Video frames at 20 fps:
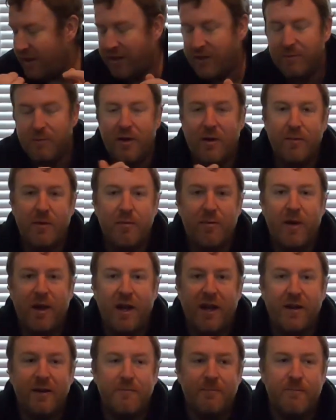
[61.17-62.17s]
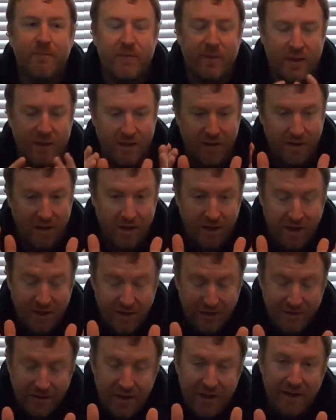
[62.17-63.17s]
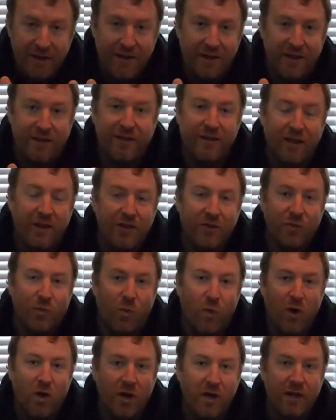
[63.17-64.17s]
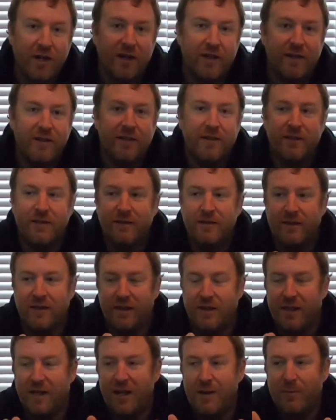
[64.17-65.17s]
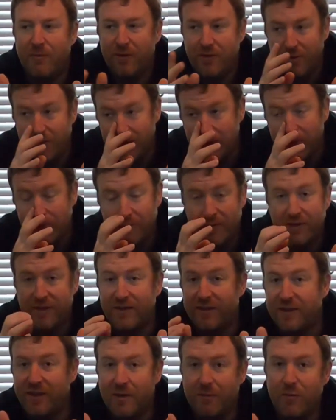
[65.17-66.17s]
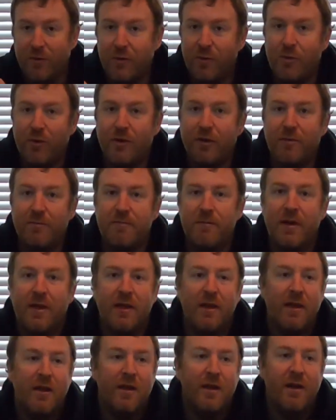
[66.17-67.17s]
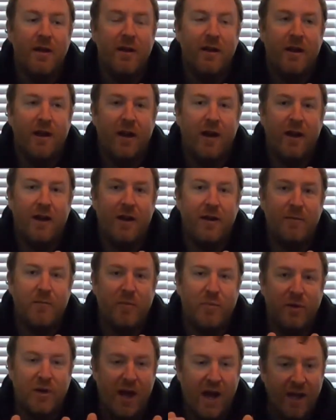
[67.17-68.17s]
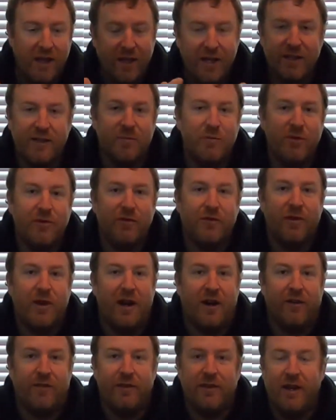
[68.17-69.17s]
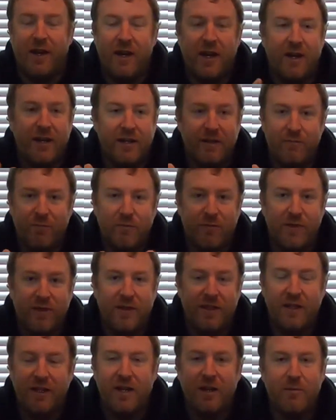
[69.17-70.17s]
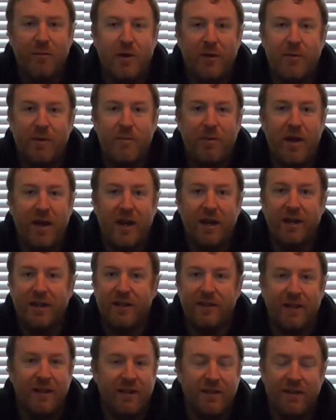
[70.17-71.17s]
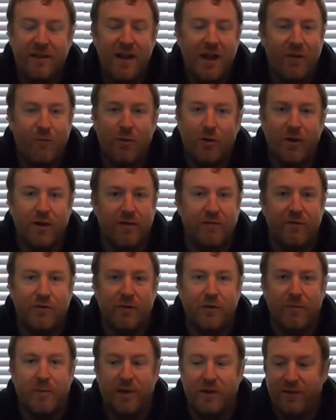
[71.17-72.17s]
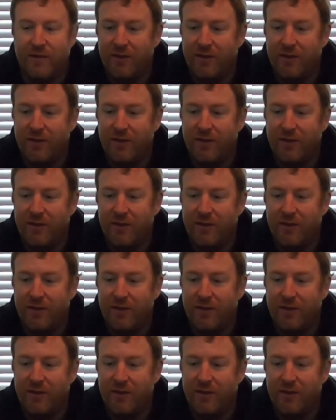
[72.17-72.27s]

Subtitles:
And the mummy bag, it does work. It keeps you somewhat warm, but I like to move around. And sitting in a mummy bag, it's not working for me.